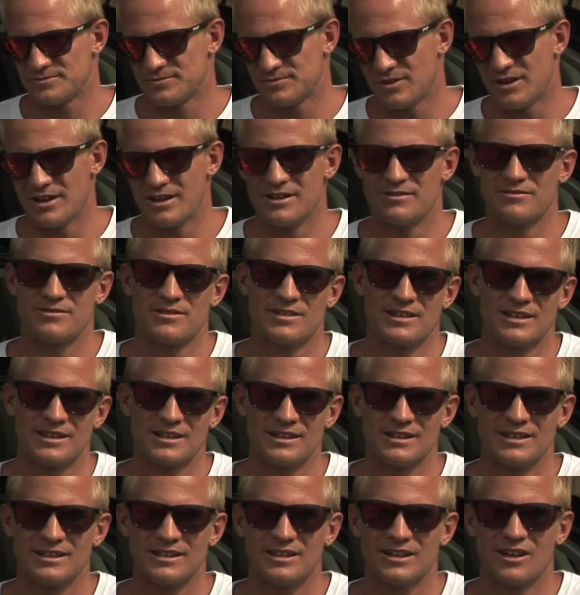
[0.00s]
way of
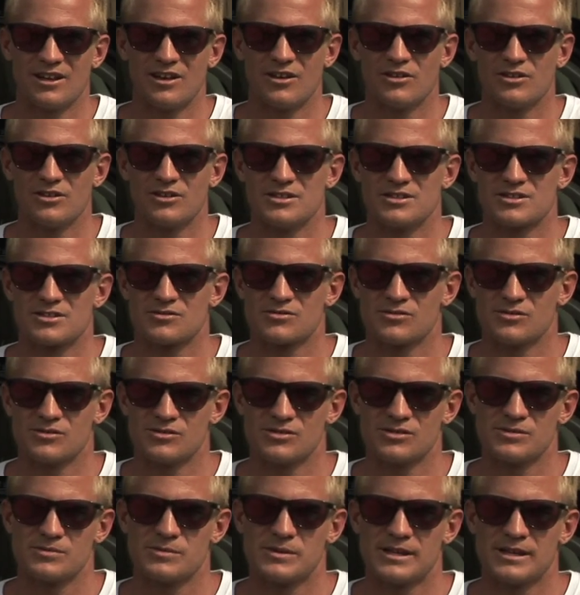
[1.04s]
thinking, you know, and just
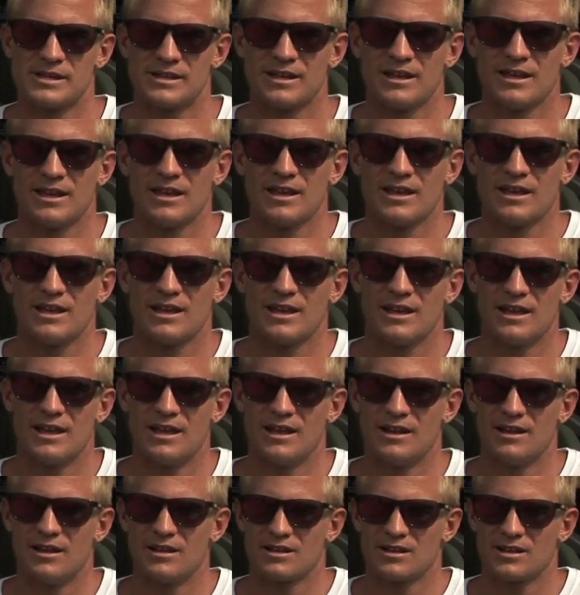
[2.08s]
cruise a bit.
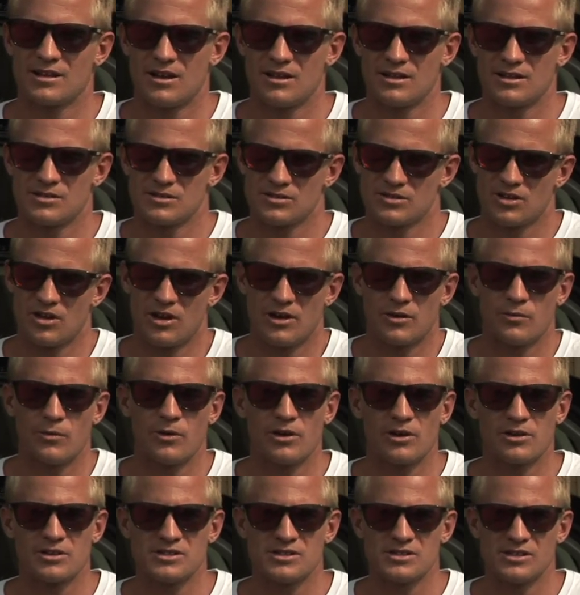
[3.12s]
And it kind of
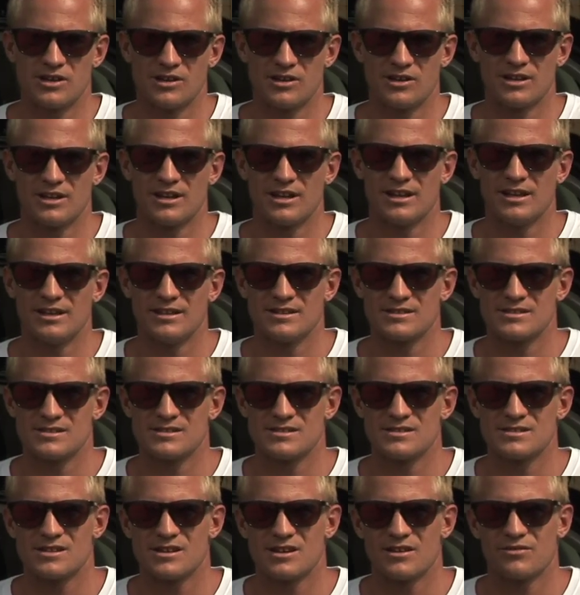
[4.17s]
works, you know, in heats
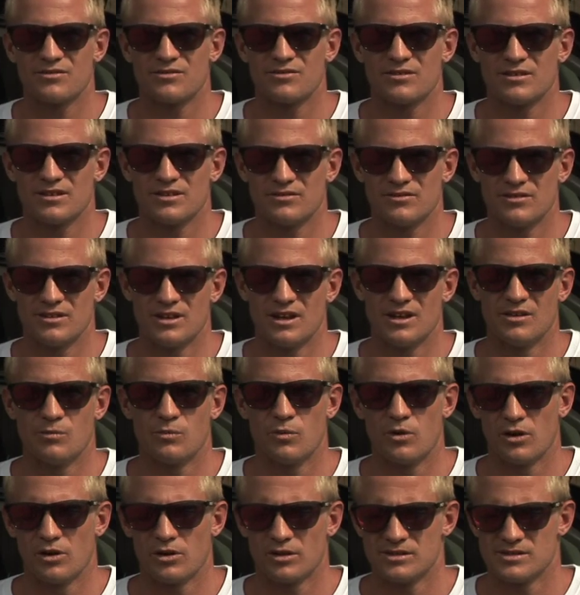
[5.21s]
and stuff. If you don't
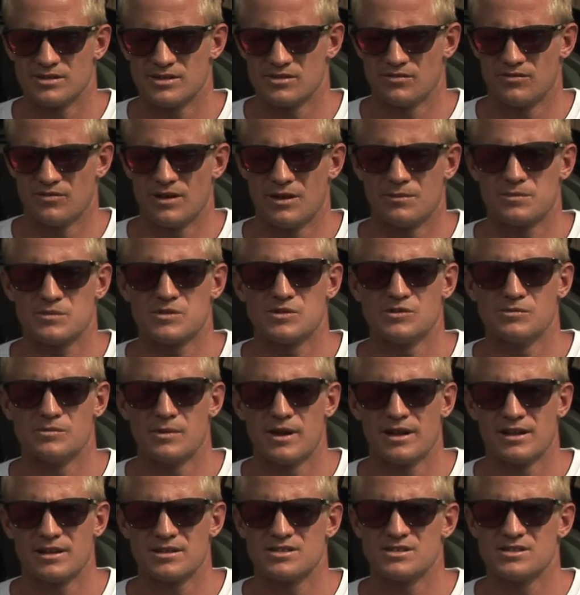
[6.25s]
work yourself up too
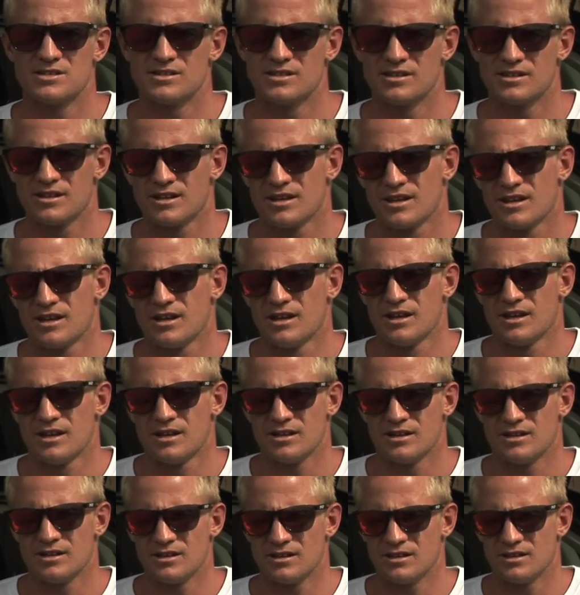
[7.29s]
much, and
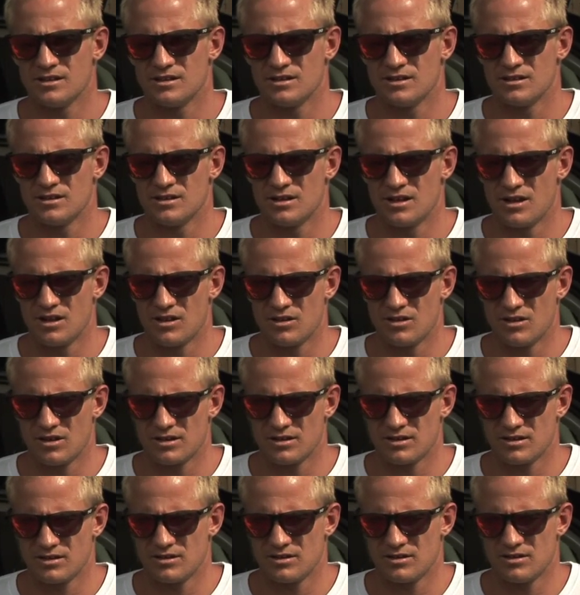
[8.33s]
you know, like,
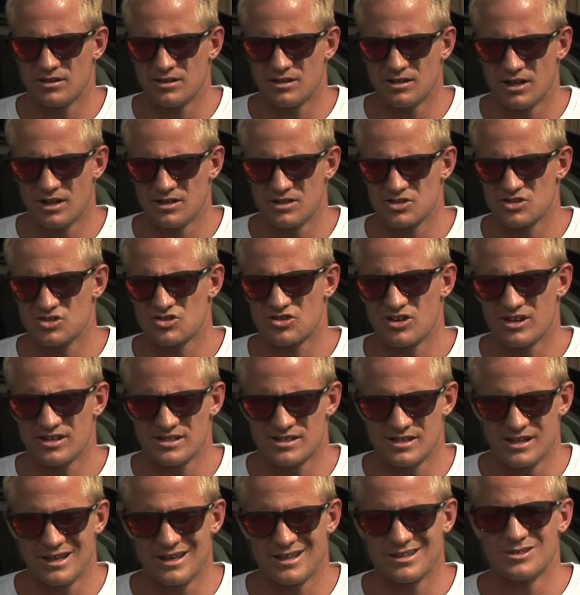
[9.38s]
you don't
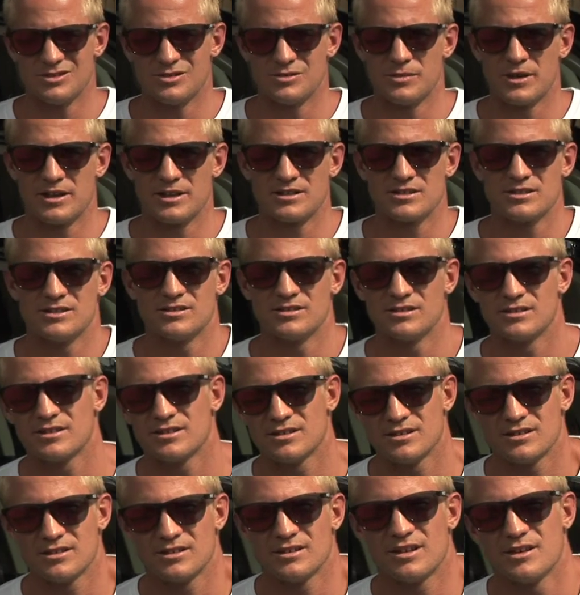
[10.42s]
stress out too much,
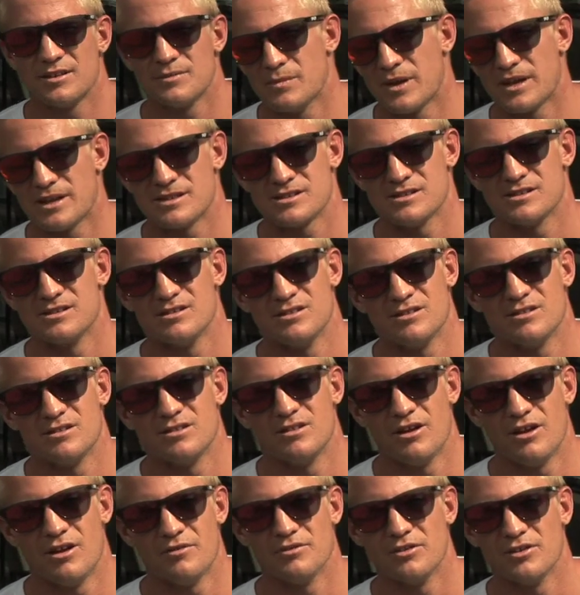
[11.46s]
it makes
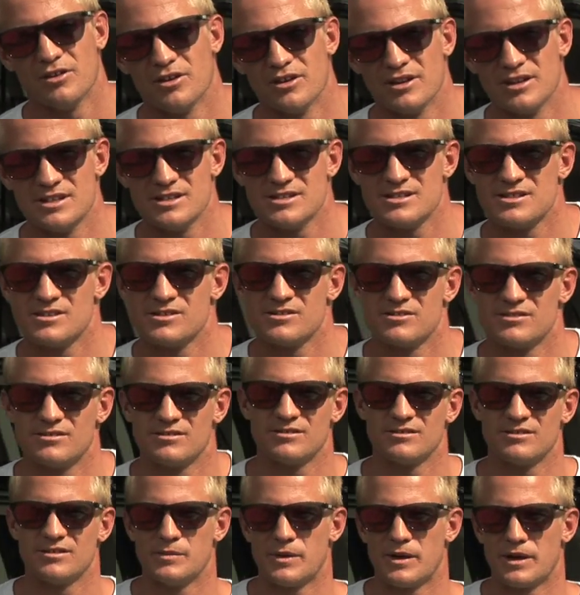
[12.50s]
life a lot easier, and
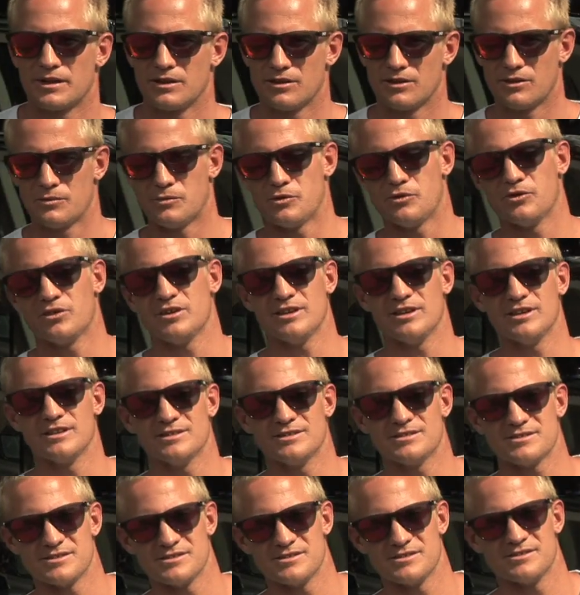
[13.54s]
you make a lot more
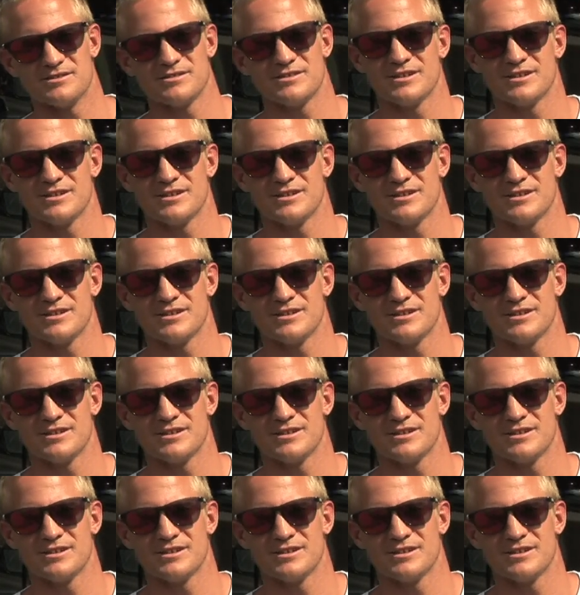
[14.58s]
heats, and